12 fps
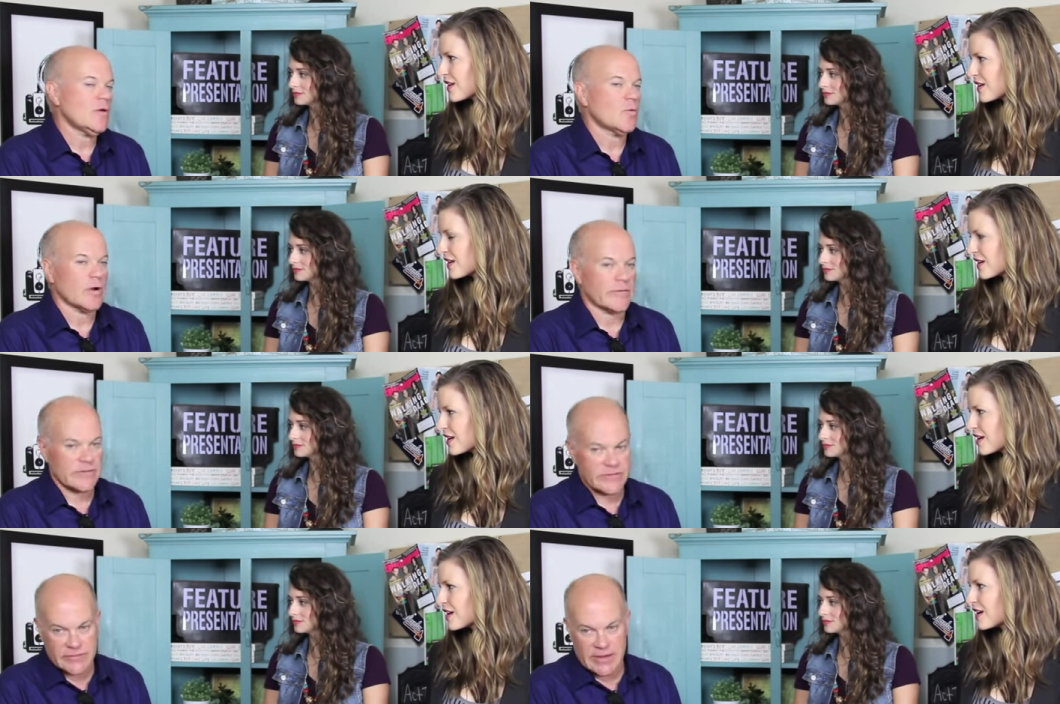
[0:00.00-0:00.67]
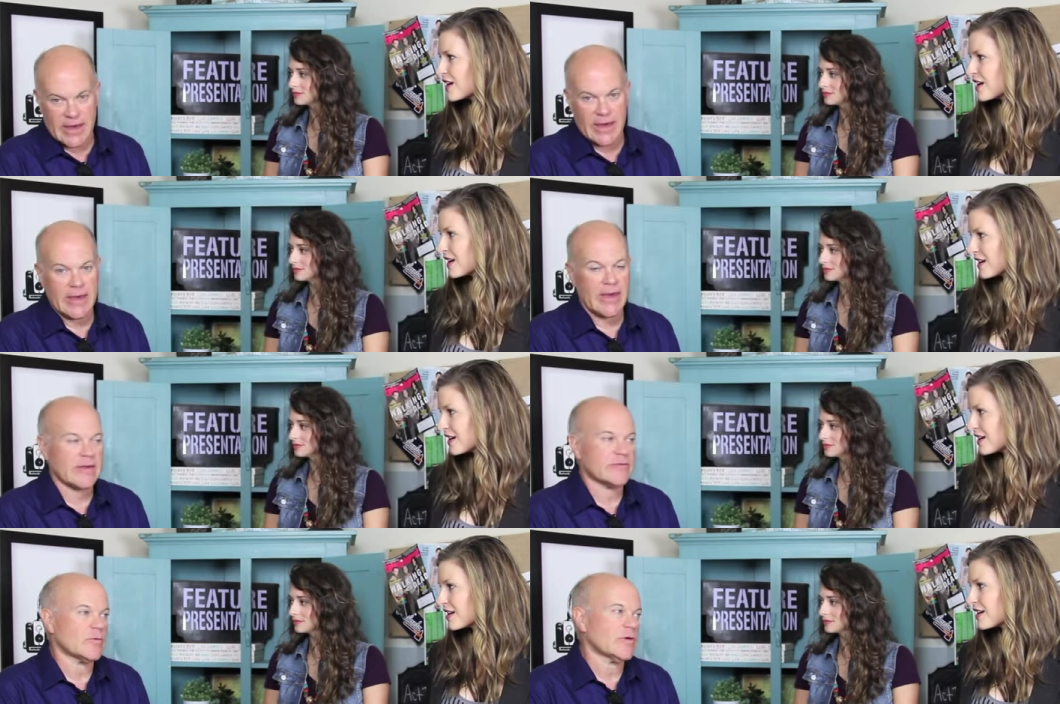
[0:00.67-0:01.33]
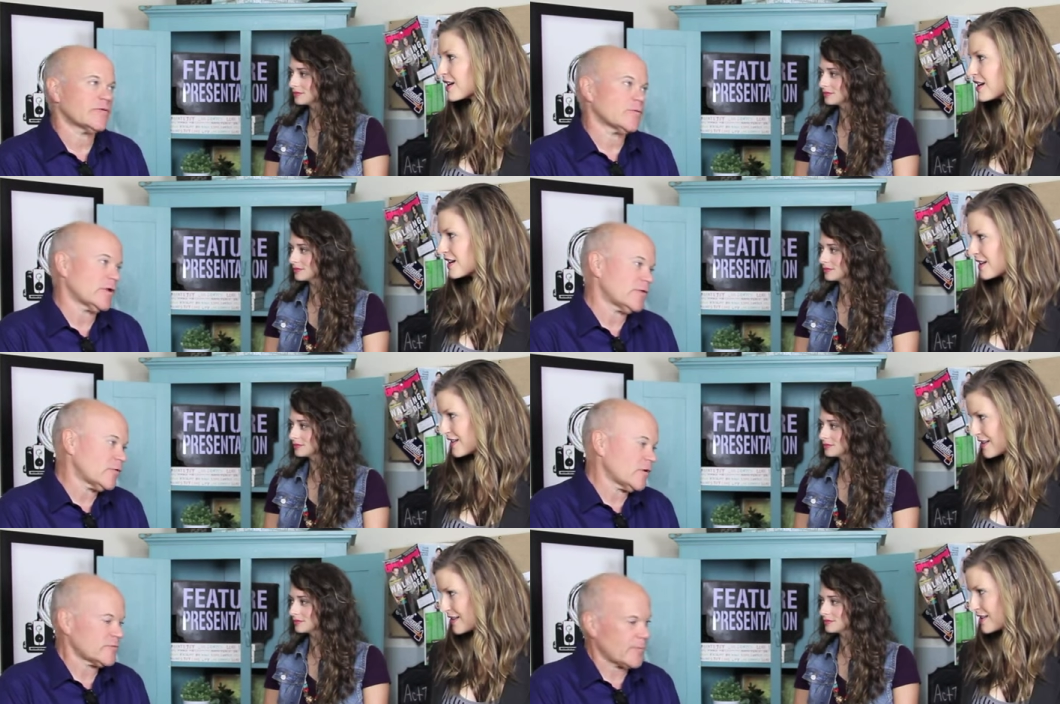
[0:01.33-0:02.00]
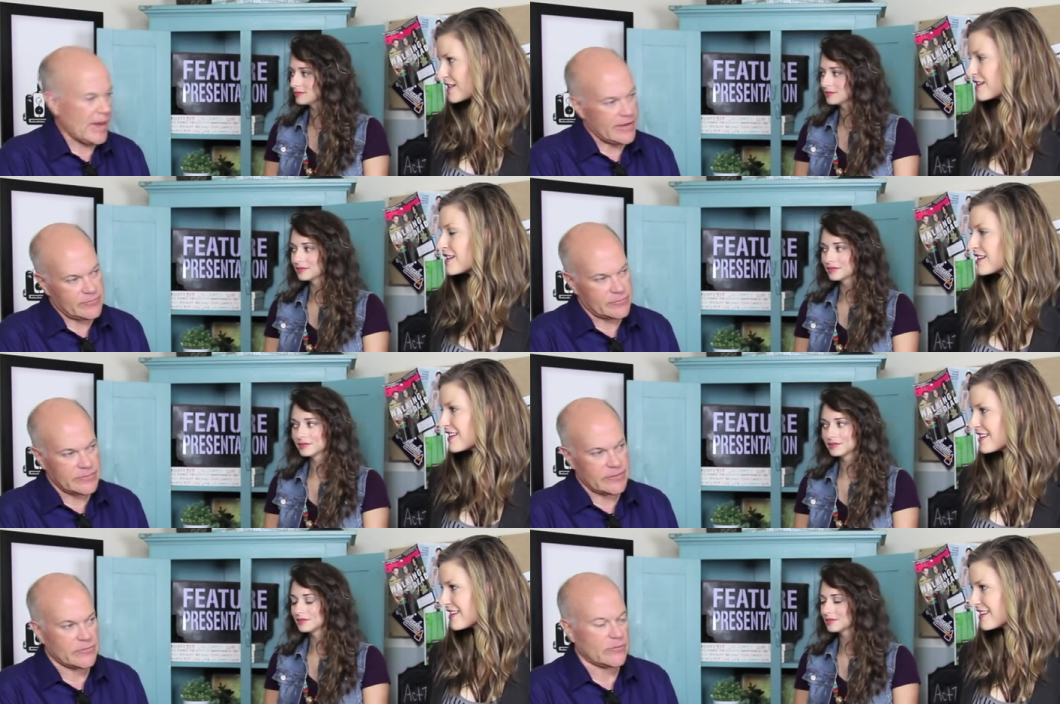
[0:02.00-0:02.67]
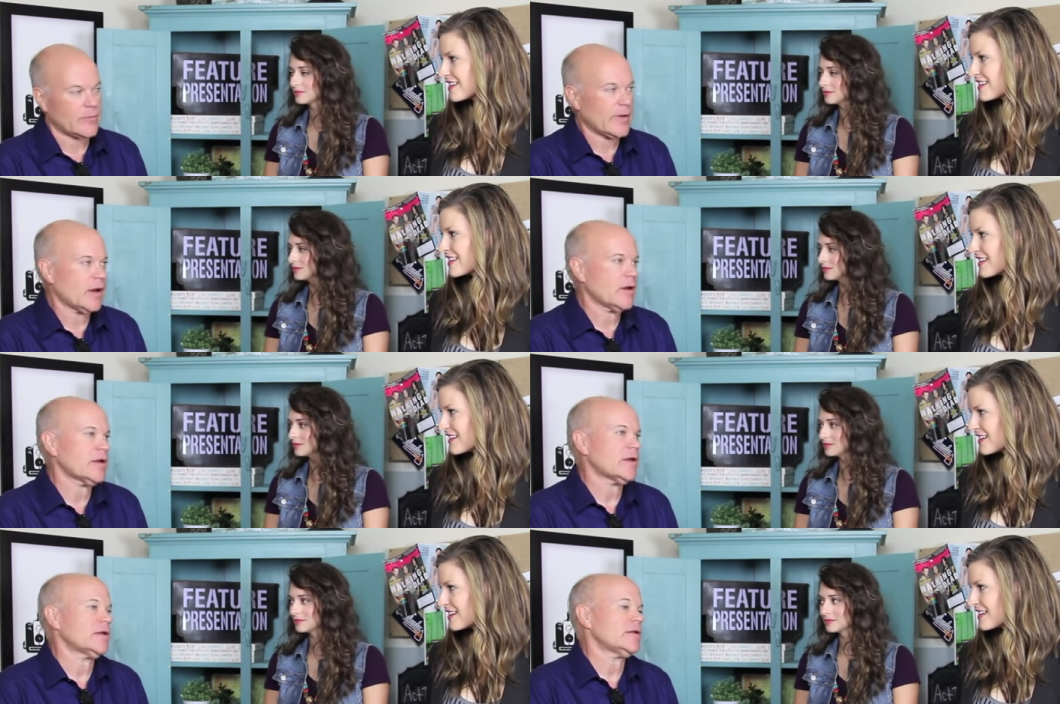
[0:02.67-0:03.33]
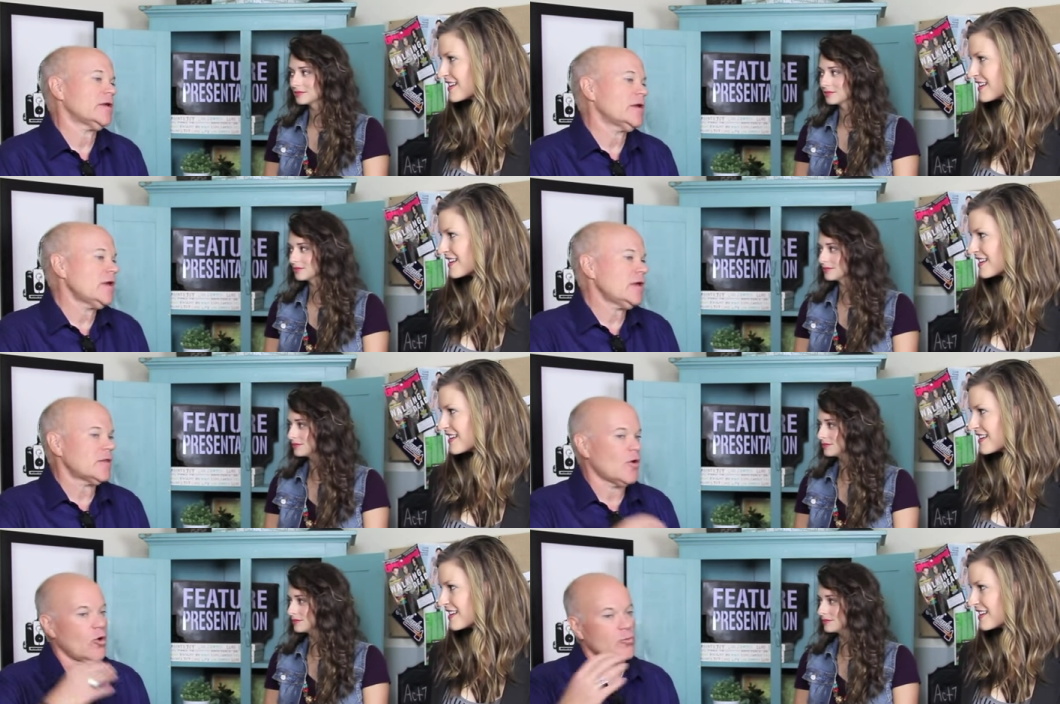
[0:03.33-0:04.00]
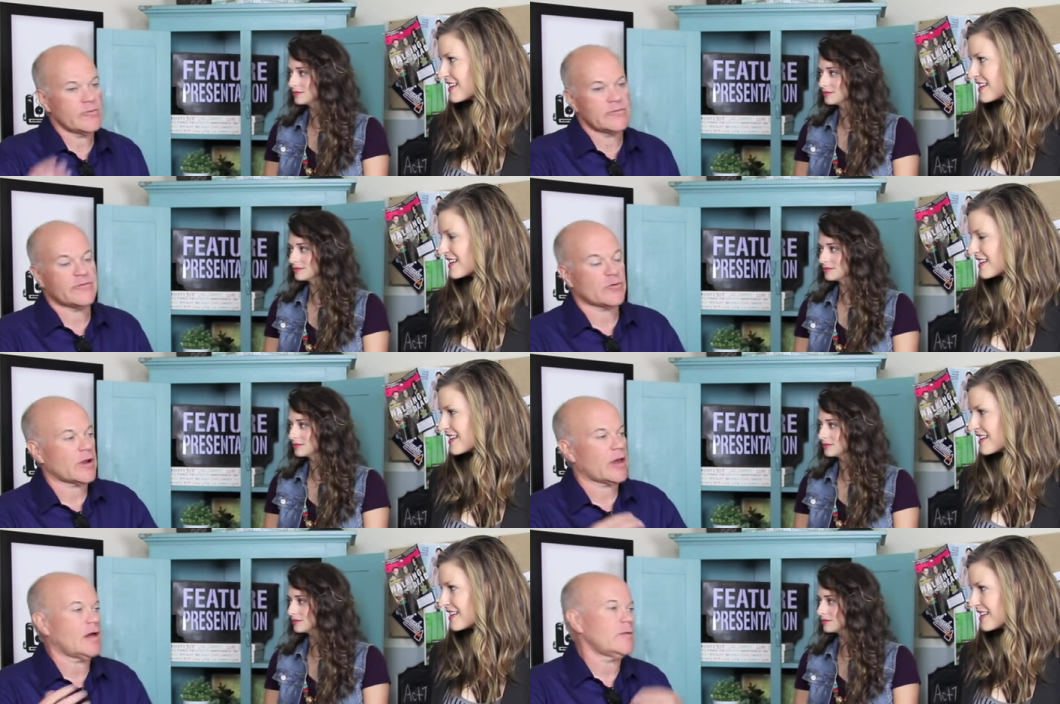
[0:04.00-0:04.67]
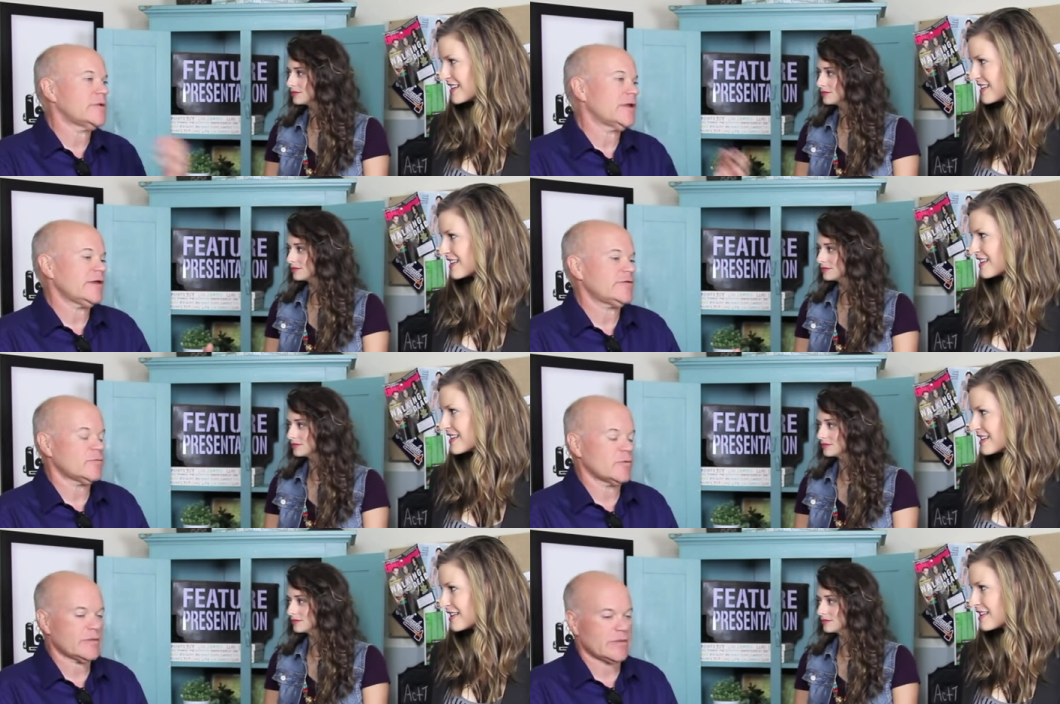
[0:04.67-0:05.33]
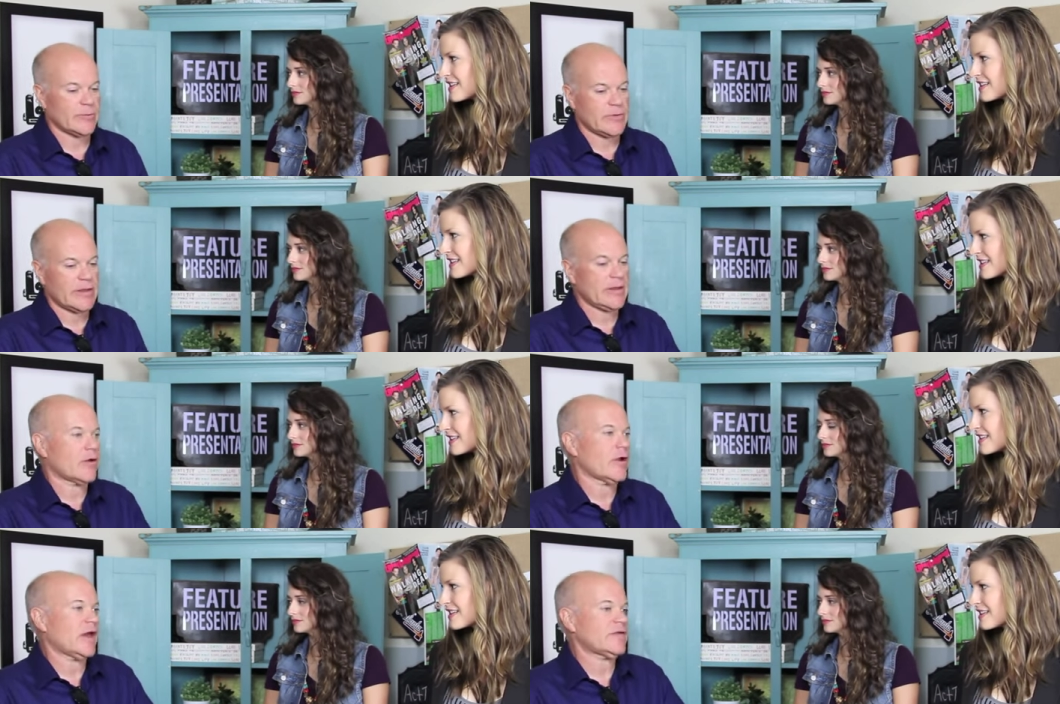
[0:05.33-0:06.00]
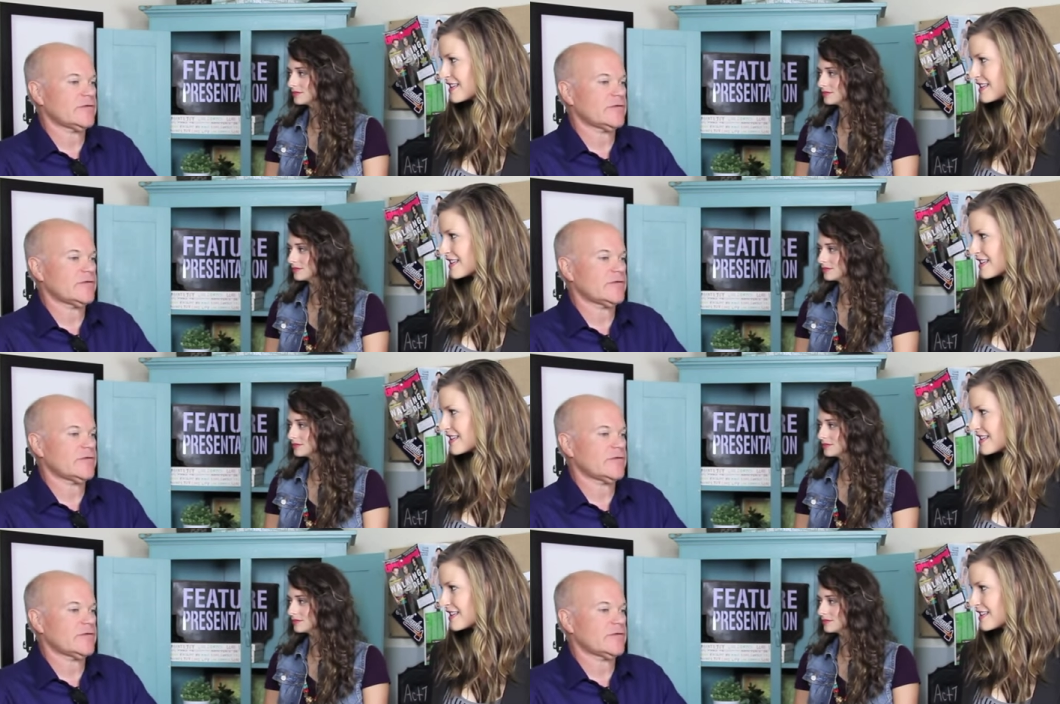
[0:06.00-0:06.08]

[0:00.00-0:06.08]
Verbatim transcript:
Speaker 1: working with the CIA as well as running drugs back from Central America. And the whole movie sort of culminates with the plane crash